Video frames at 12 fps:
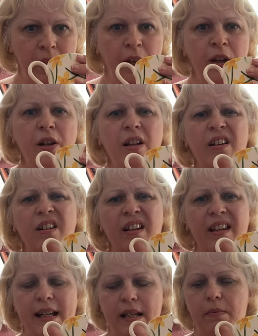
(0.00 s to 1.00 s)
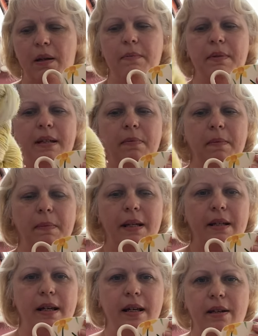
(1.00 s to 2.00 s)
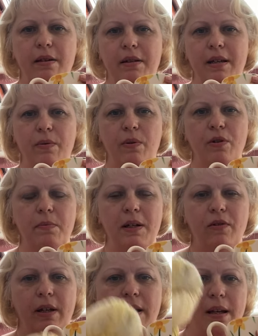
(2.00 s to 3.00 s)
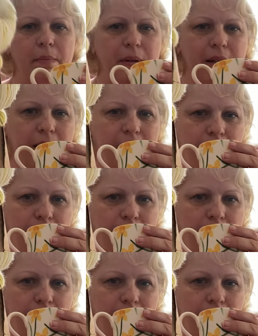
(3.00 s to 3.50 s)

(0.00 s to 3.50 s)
You can look at this while I'm sipping my tea. You don't need to watch me drink a cup of tea.